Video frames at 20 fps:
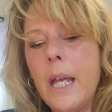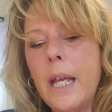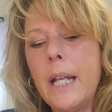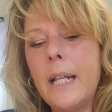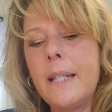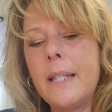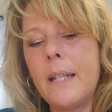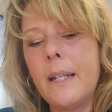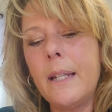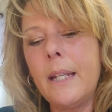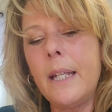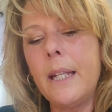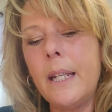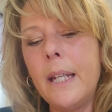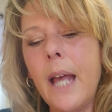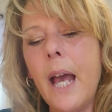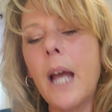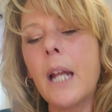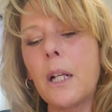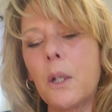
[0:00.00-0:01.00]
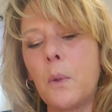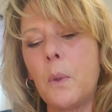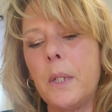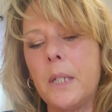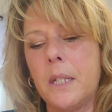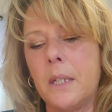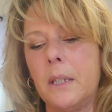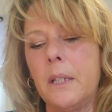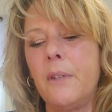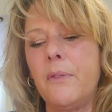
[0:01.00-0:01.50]
it's an inadequate
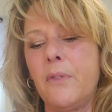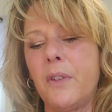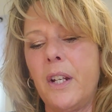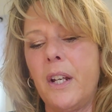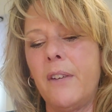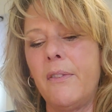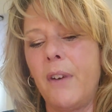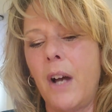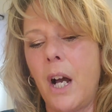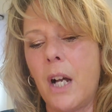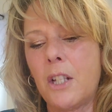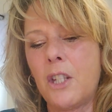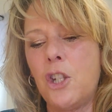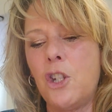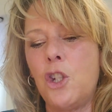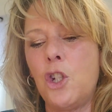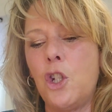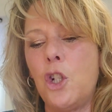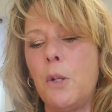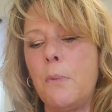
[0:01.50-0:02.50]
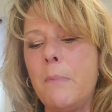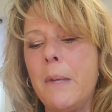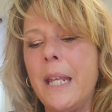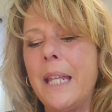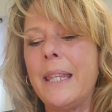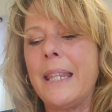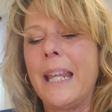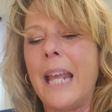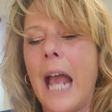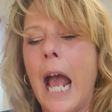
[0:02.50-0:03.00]
delivery of oxygen to meet the